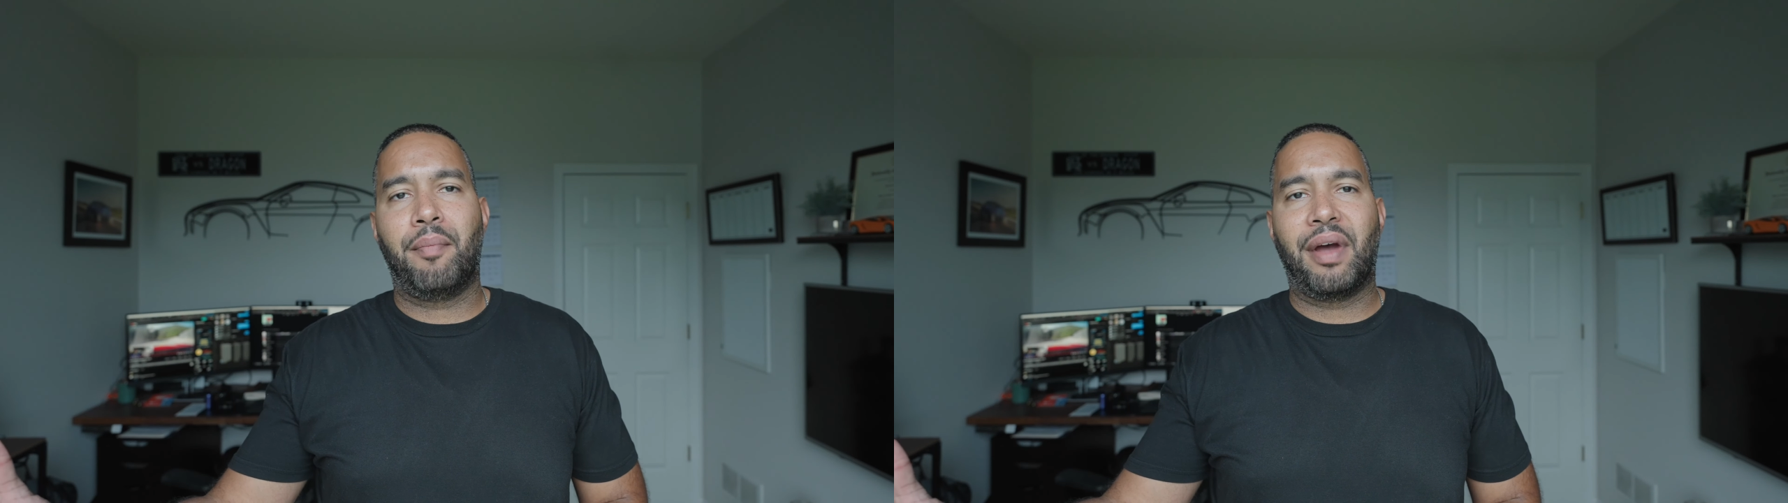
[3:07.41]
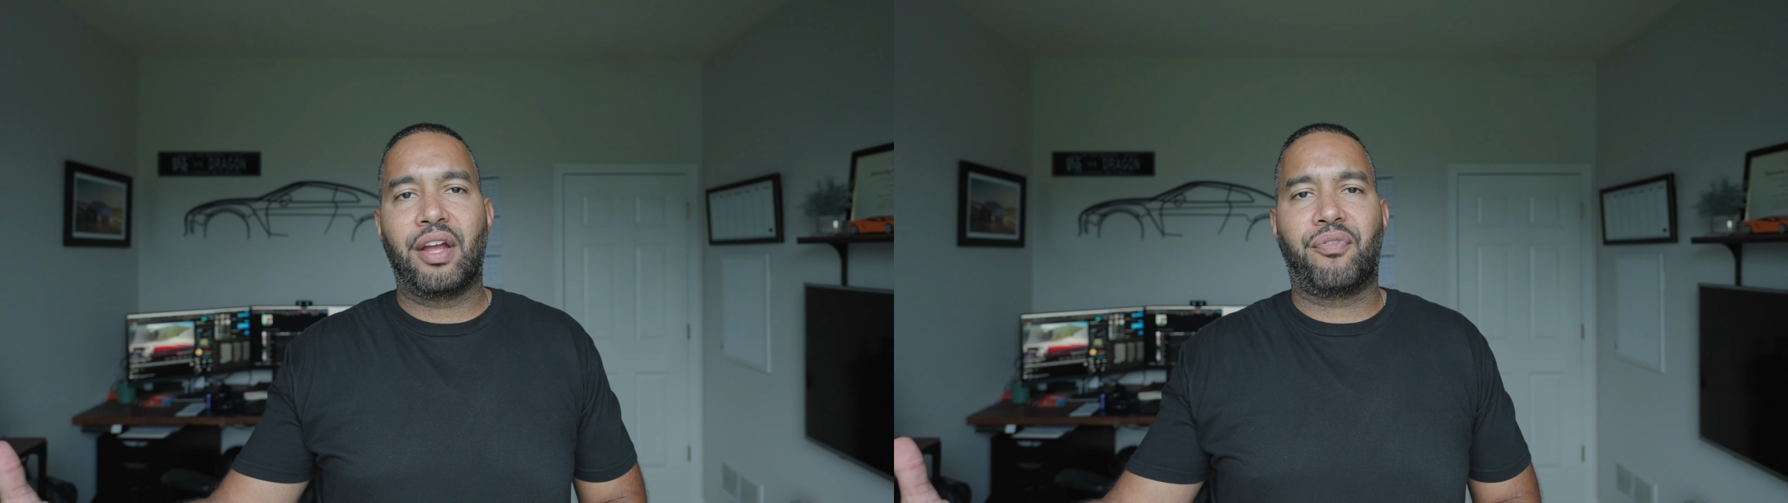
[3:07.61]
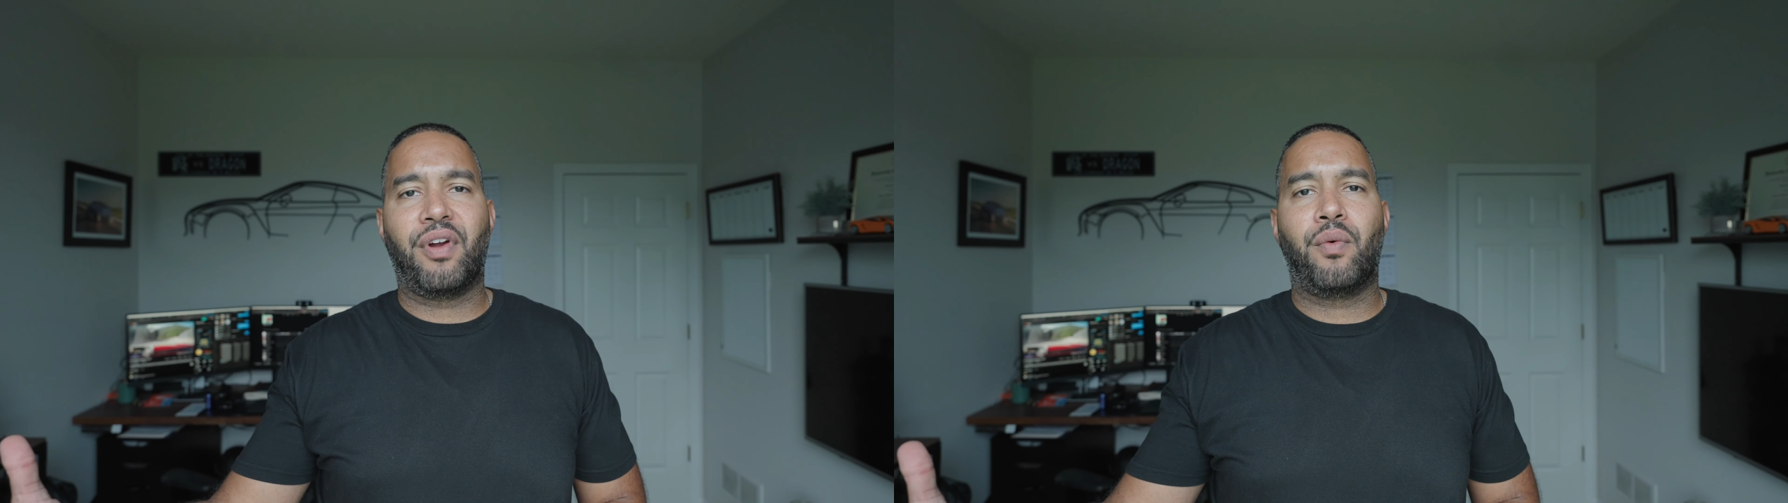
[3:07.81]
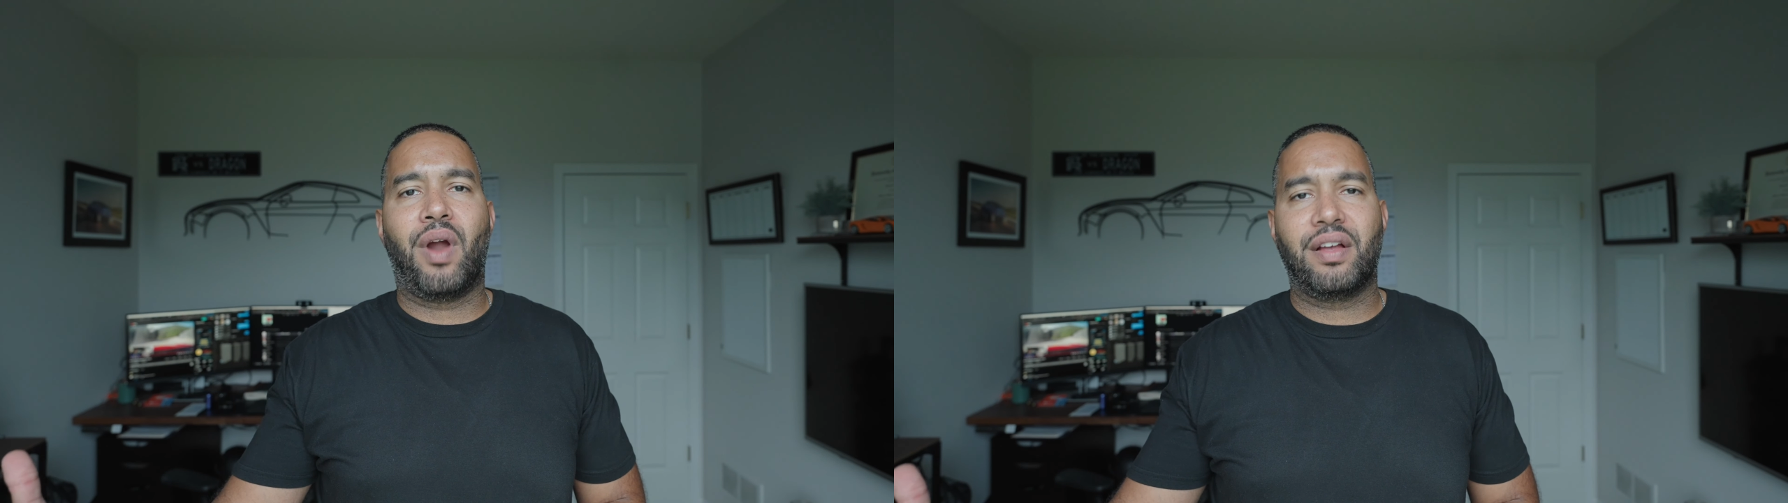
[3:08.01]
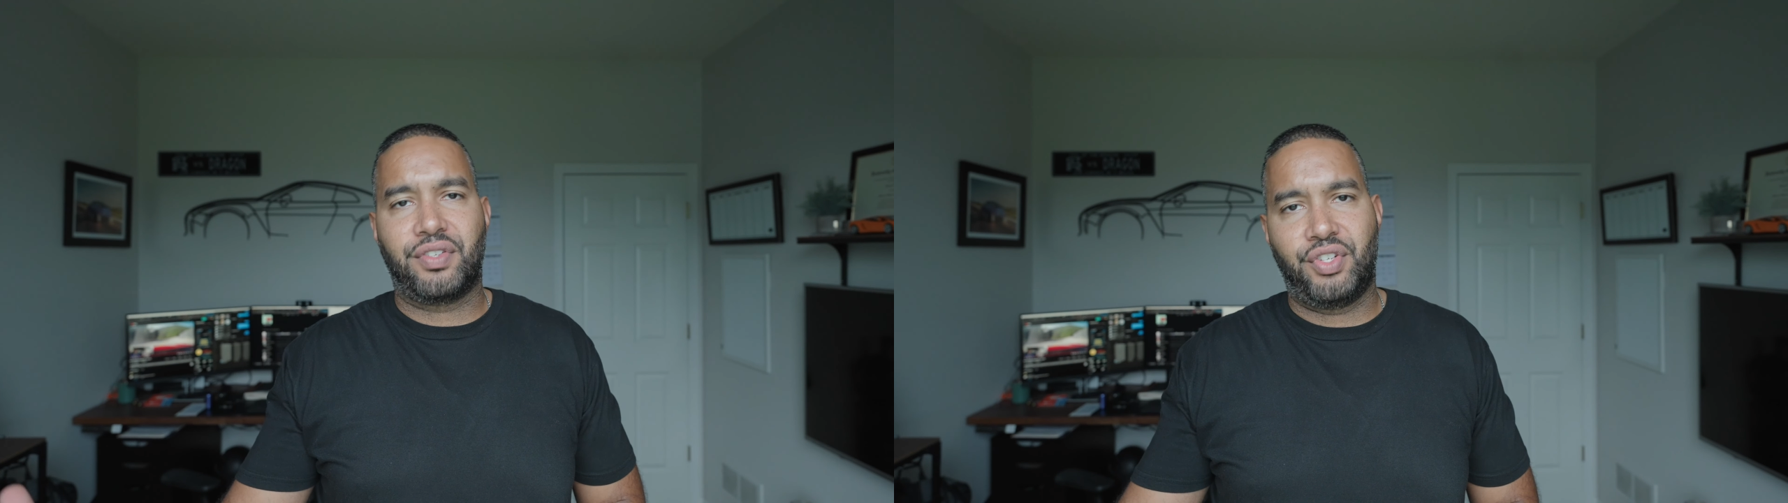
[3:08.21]
my good friend
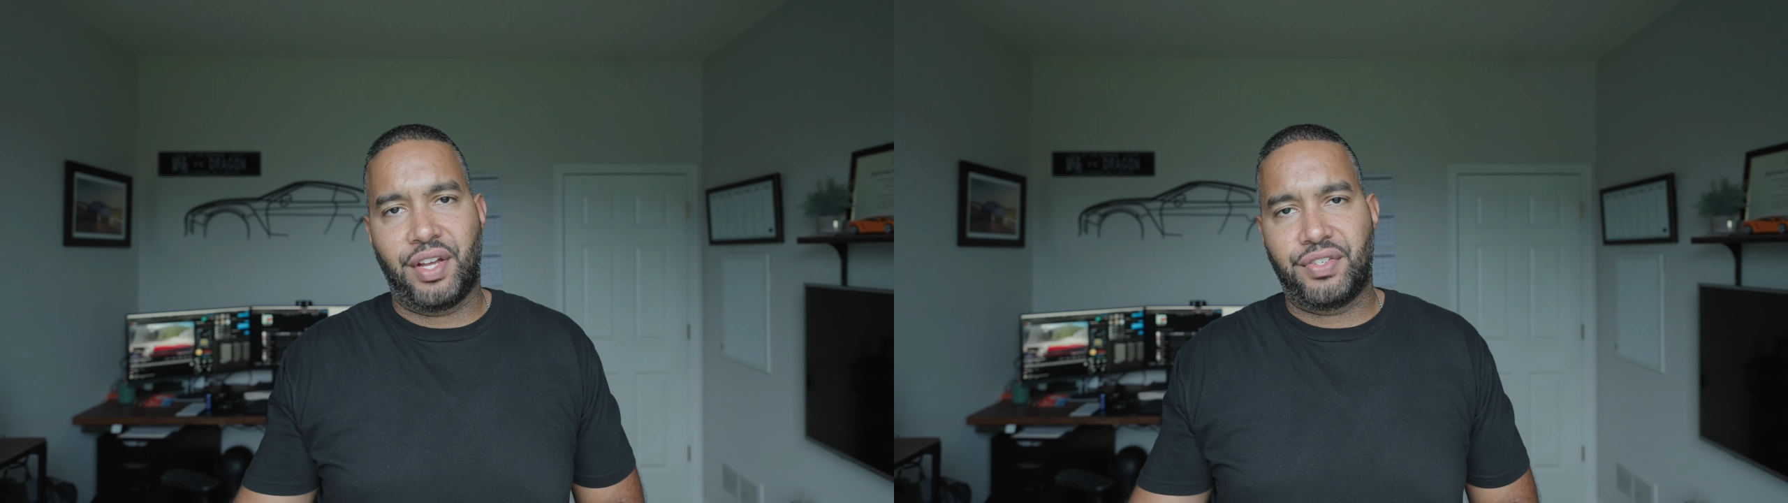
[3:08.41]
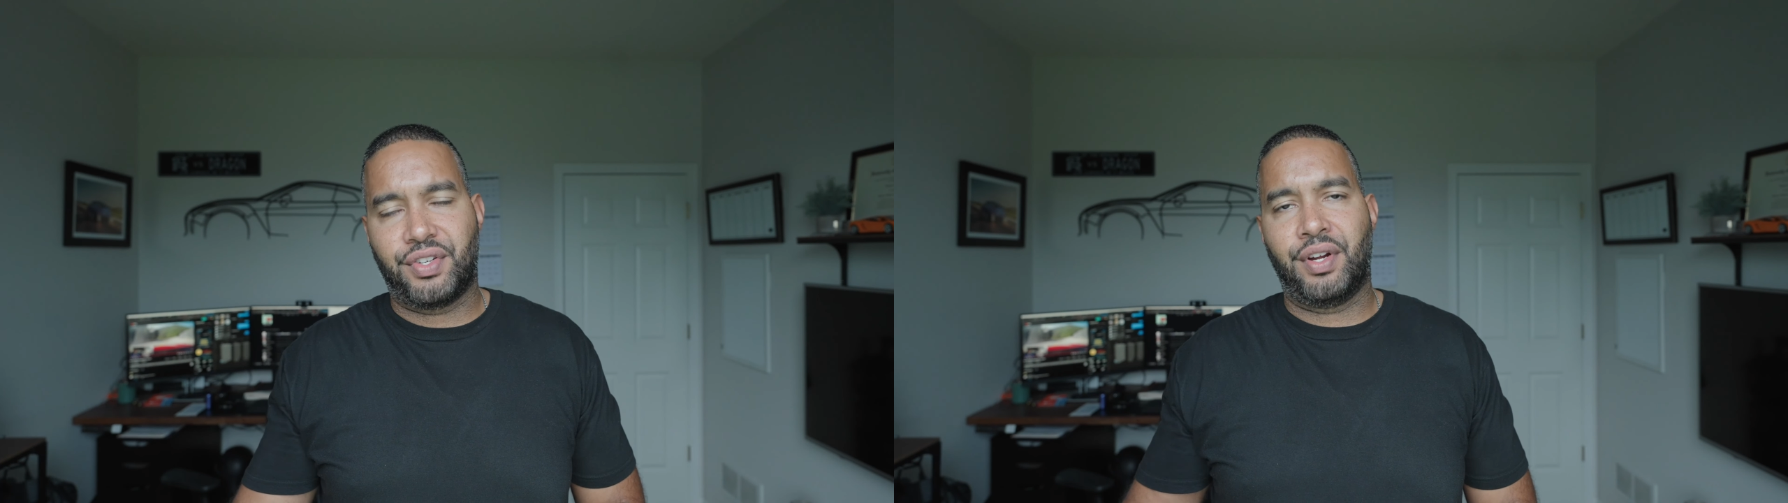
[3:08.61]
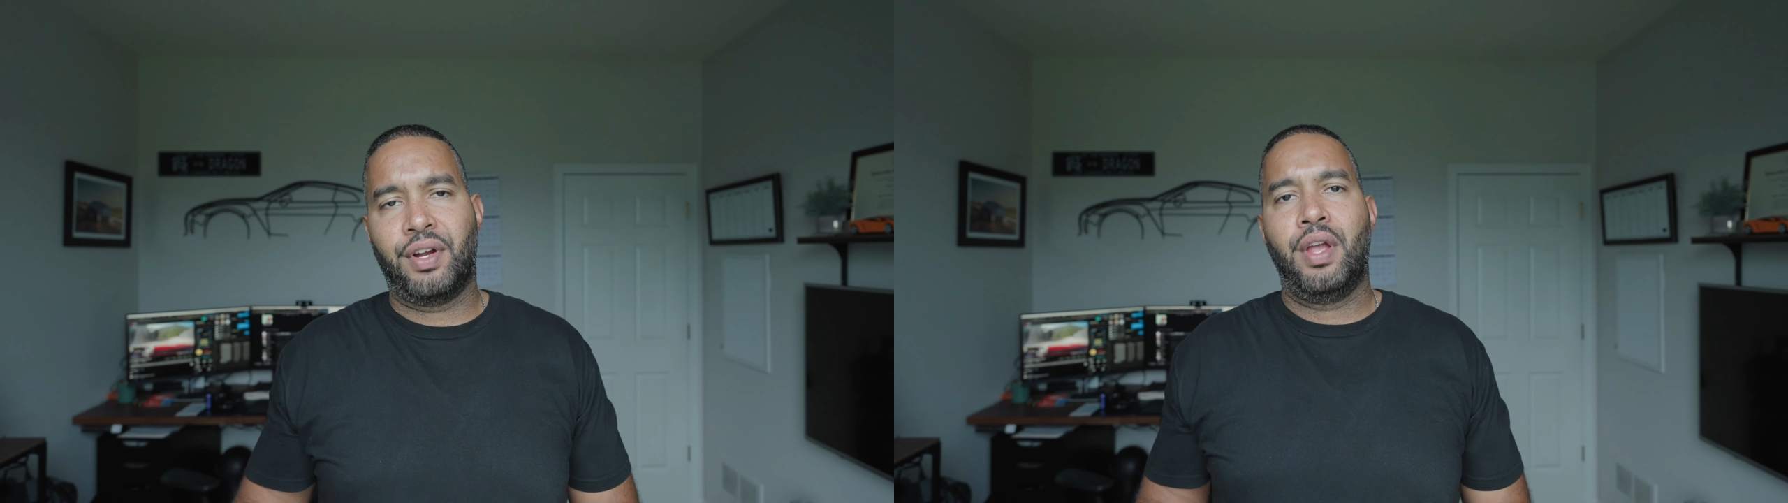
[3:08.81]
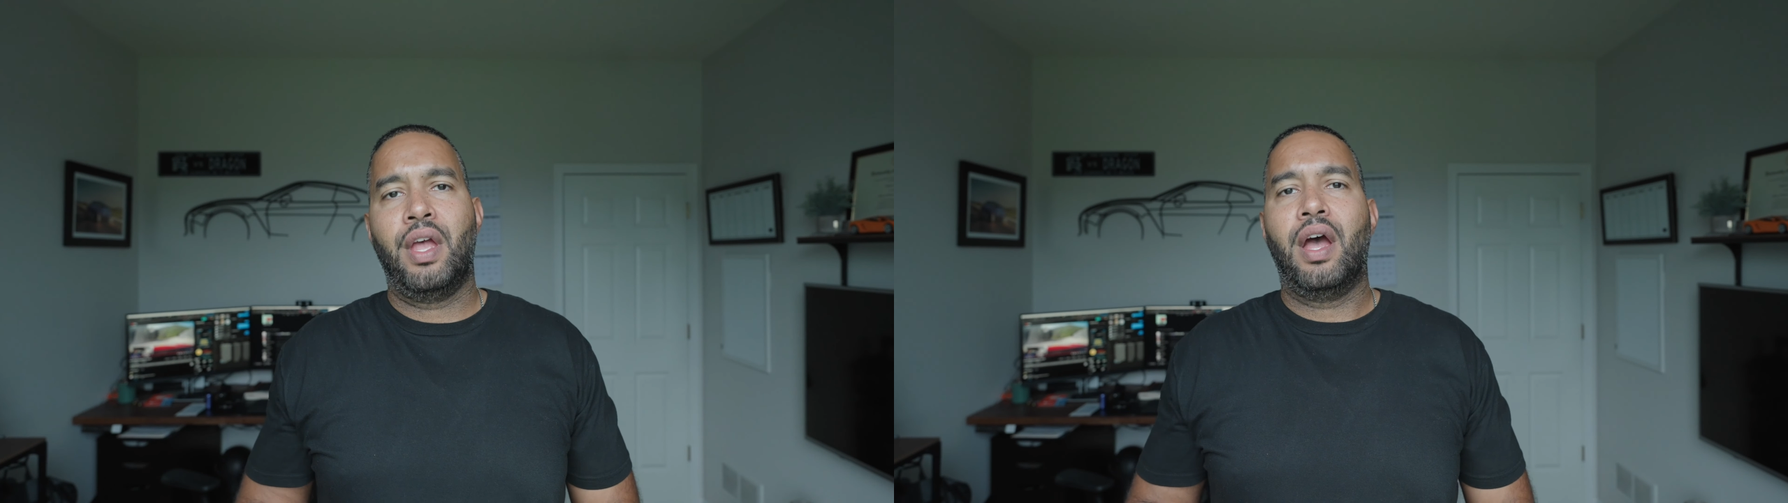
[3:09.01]
Ross Chester.